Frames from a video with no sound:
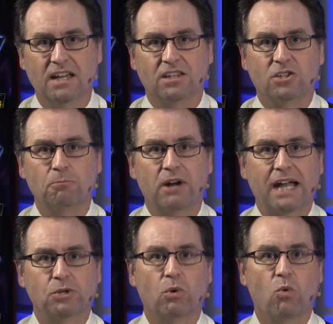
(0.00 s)
The
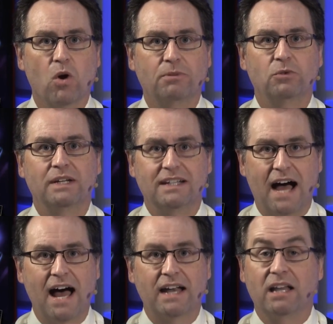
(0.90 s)
supernatural war between
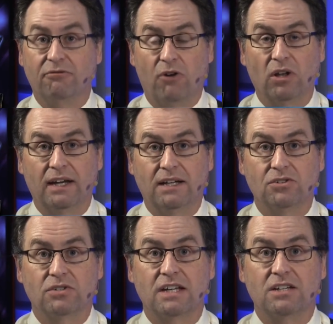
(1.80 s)
God and fallen
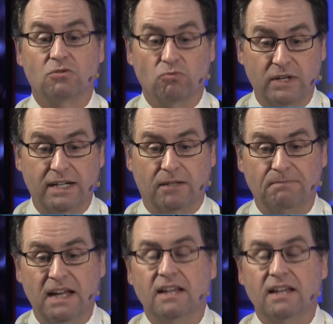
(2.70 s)
angels is real.